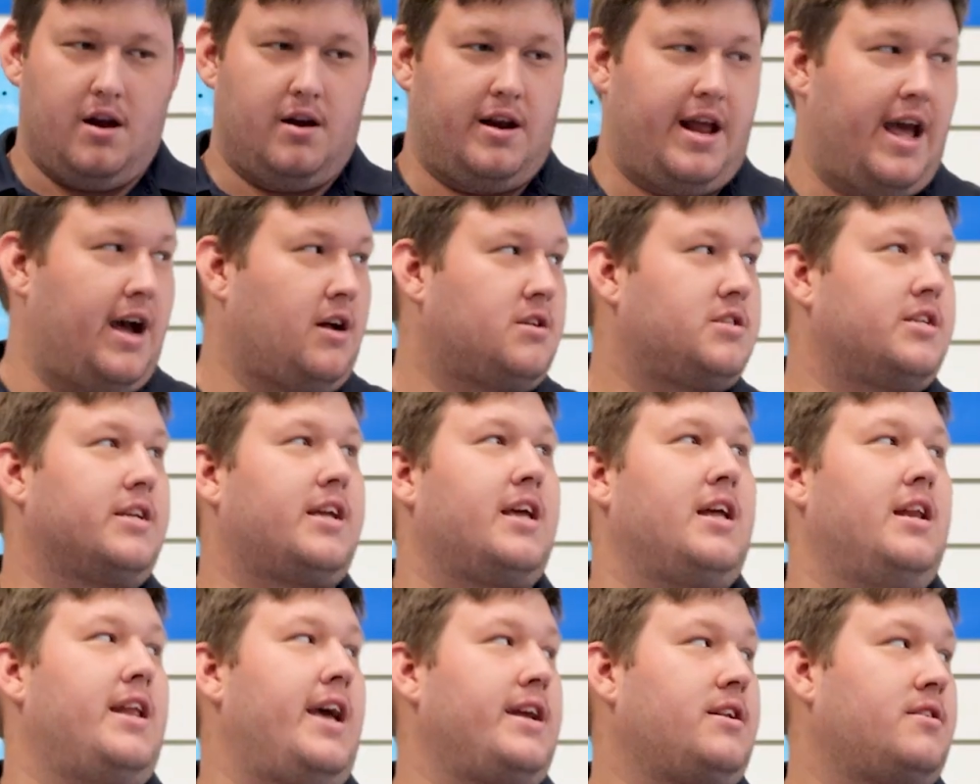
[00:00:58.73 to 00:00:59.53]
Now, to
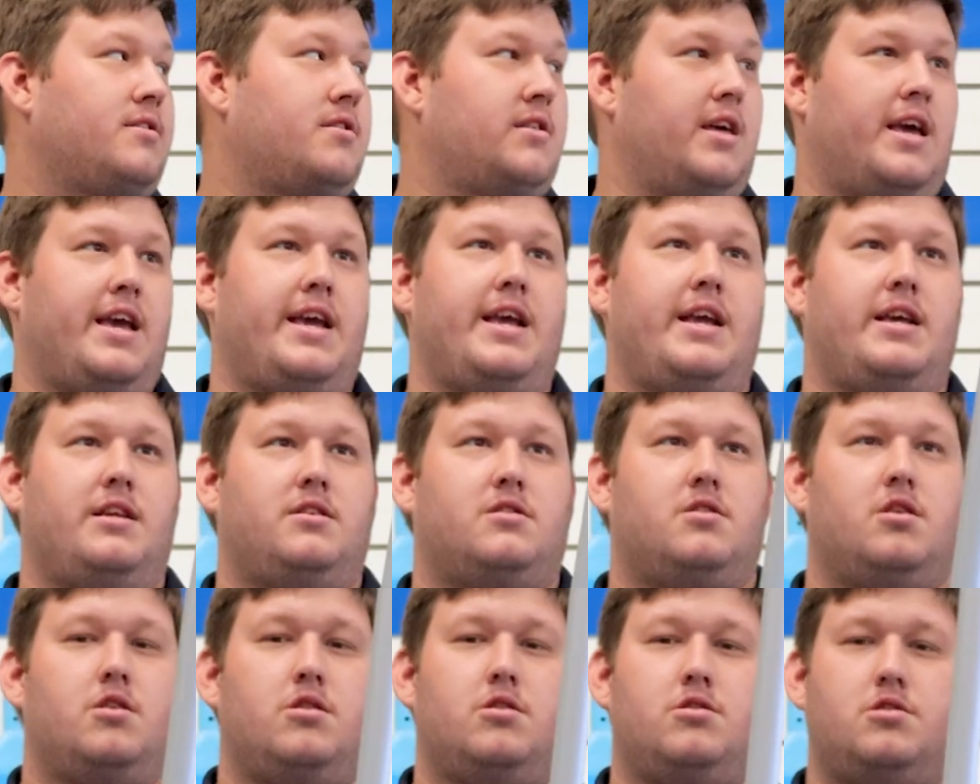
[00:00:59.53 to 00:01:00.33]
connect
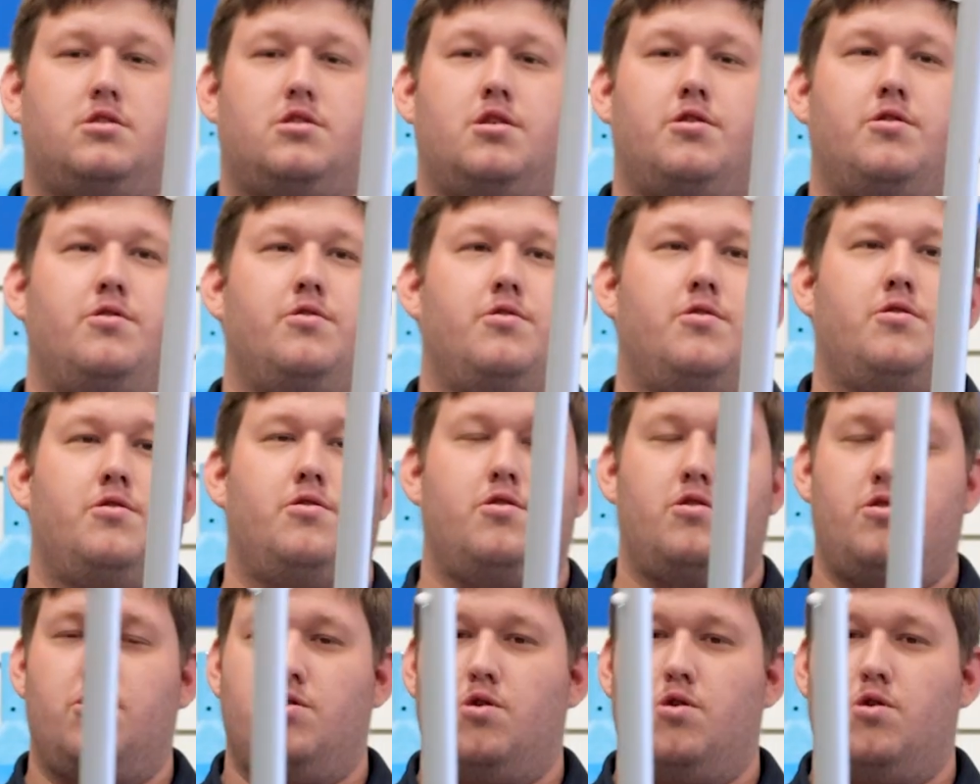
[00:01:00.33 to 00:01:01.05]
these to